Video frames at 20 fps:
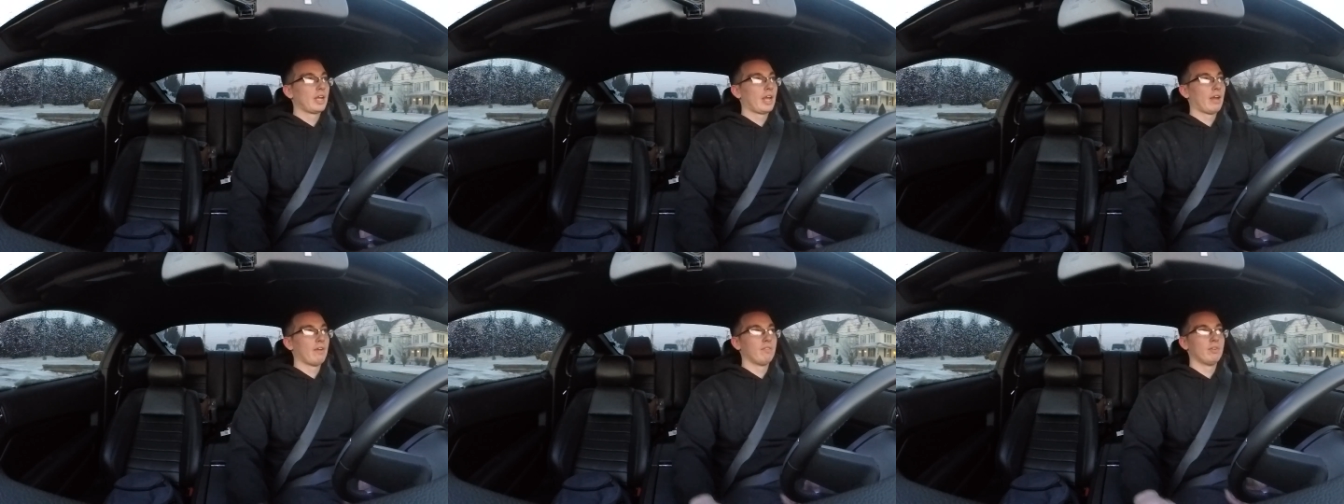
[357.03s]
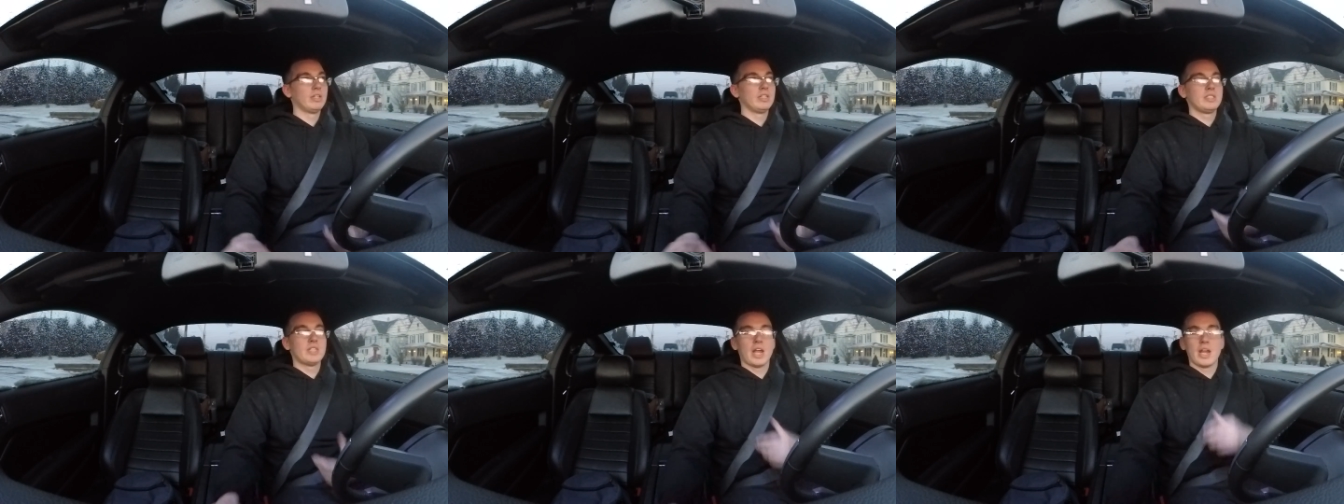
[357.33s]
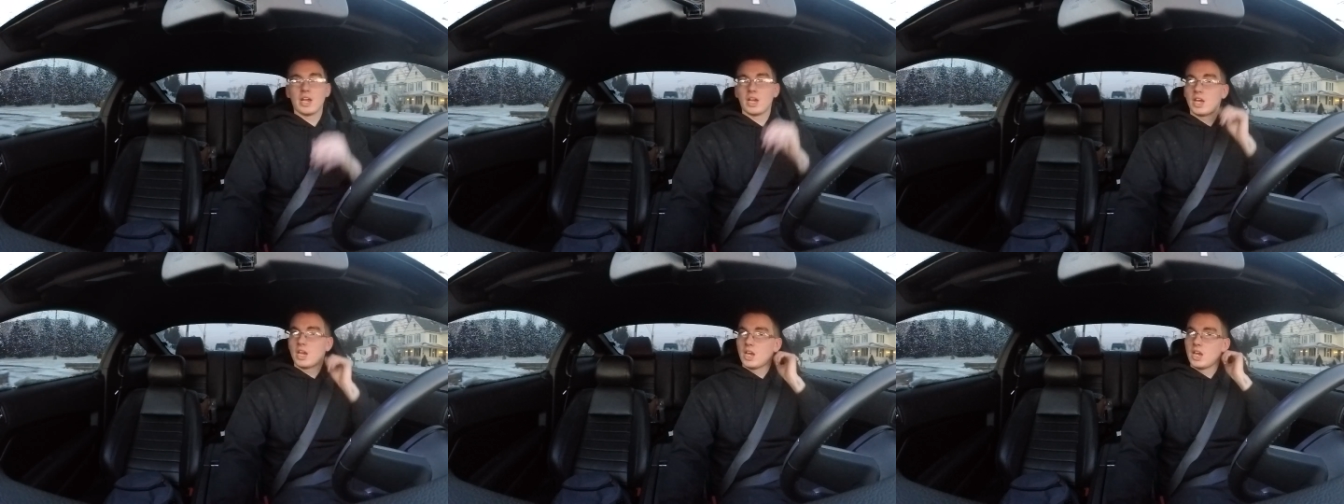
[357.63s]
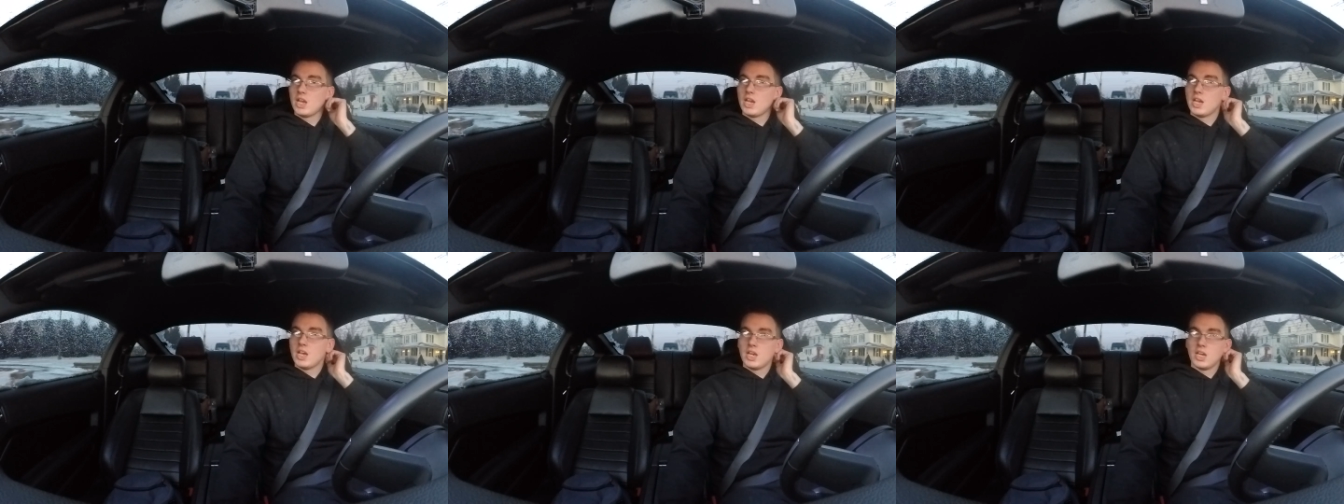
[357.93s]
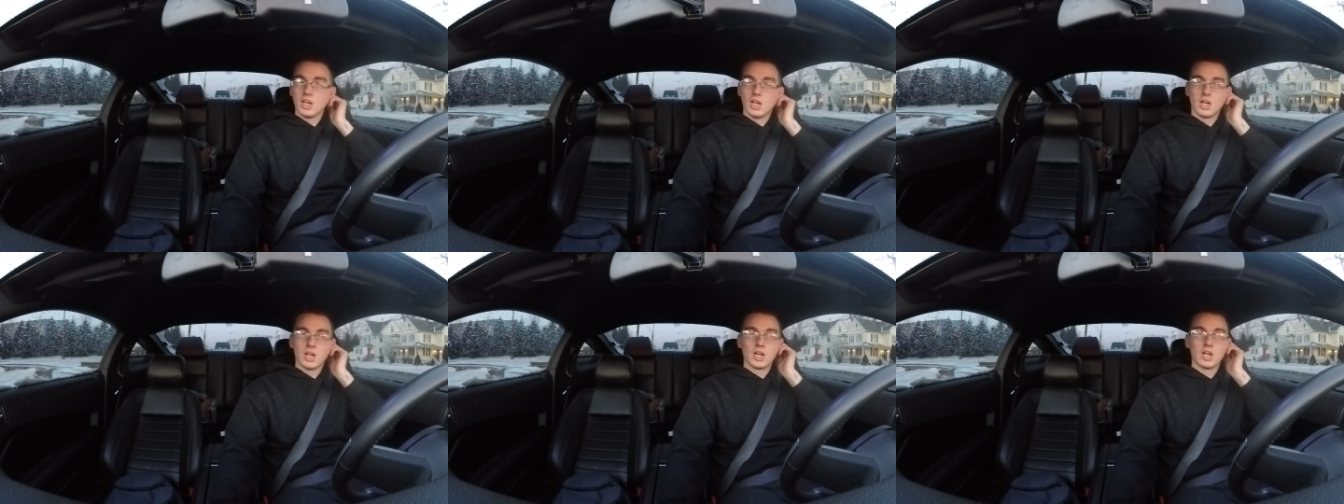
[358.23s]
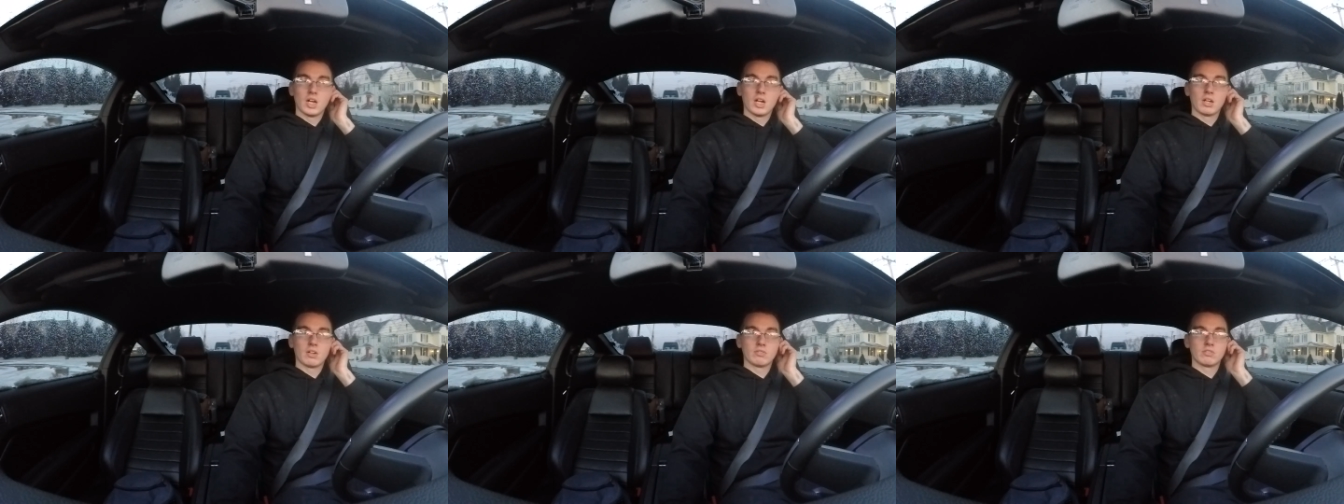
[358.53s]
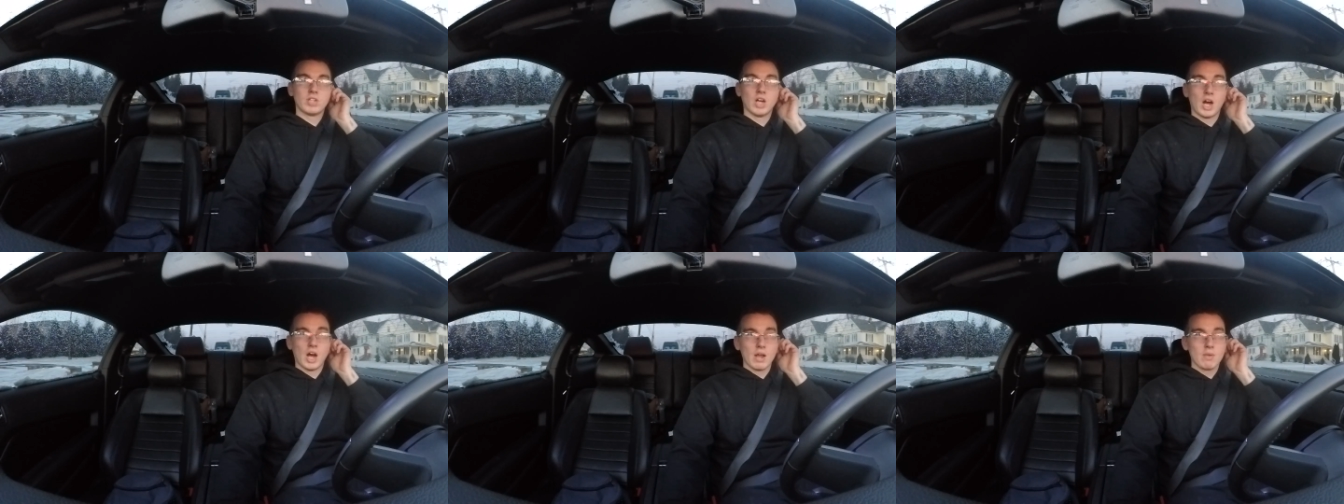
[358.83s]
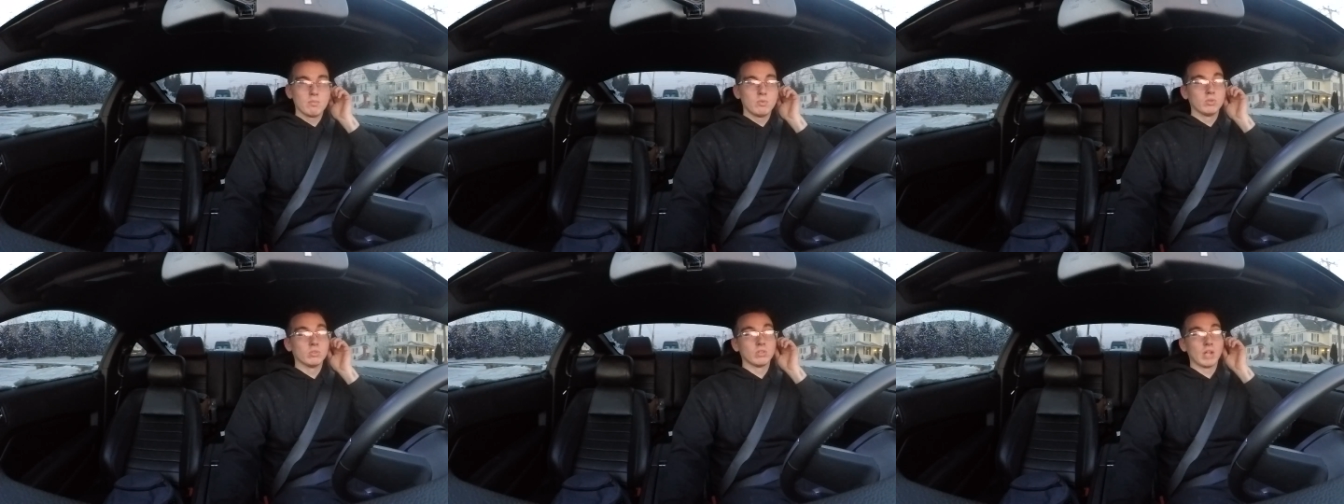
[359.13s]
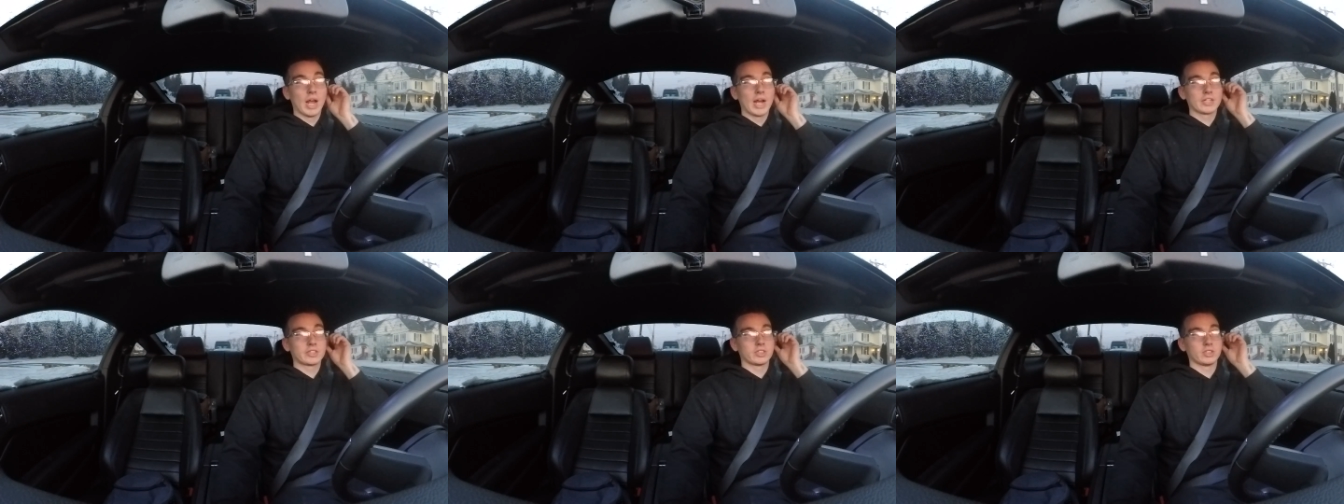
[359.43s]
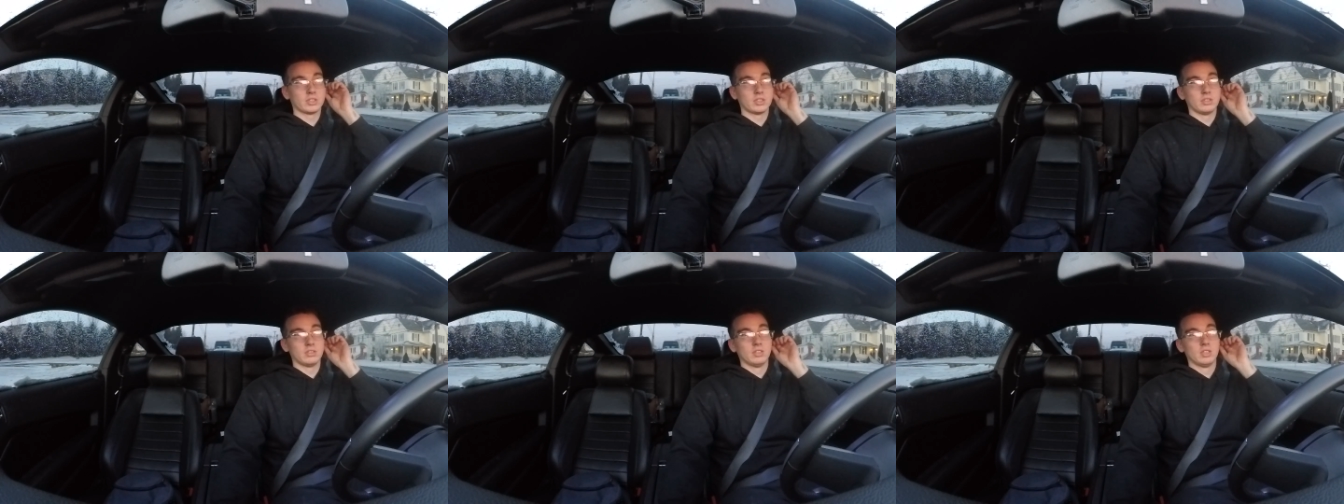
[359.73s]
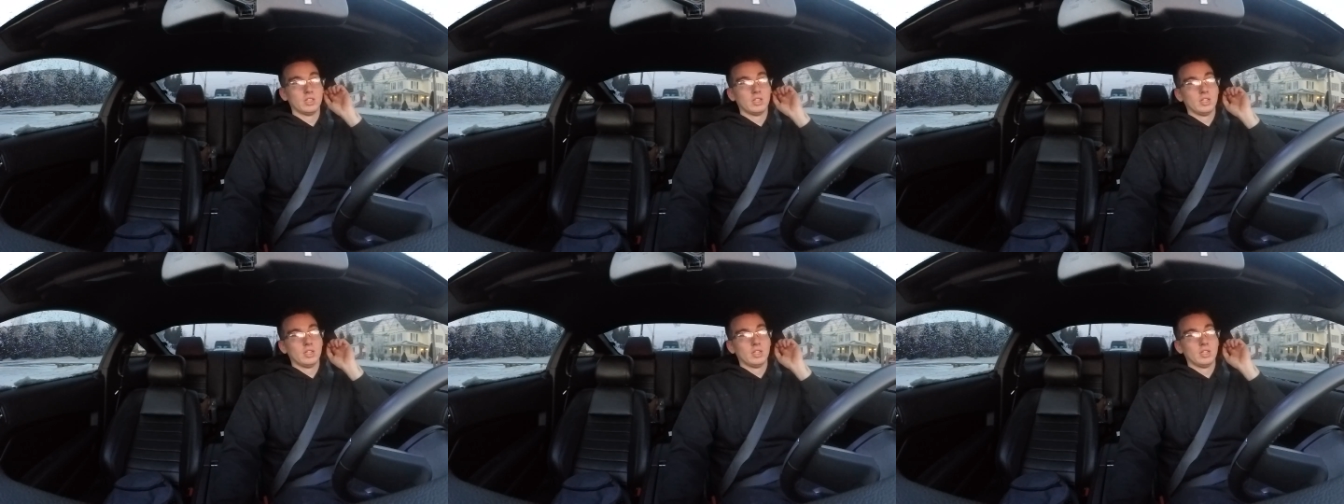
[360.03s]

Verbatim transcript: Can't really take heat. Uh, time will actually